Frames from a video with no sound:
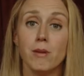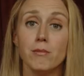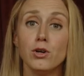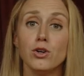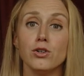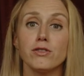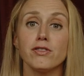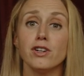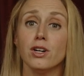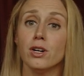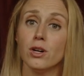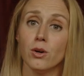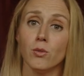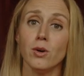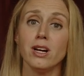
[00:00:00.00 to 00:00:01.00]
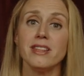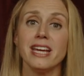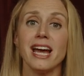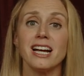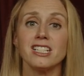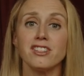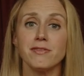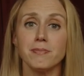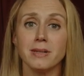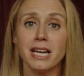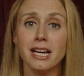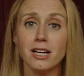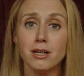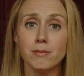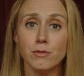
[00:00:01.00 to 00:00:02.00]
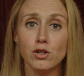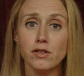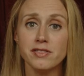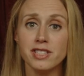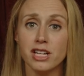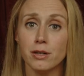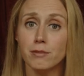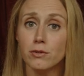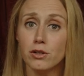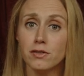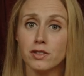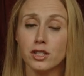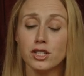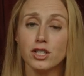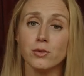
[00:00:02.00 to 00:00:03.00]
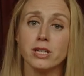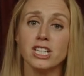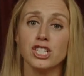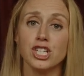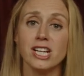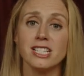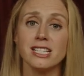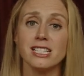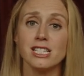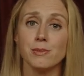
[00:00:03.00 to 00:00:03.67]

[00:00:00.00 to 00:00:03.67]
Move, where the active player moves their mover to an adjacent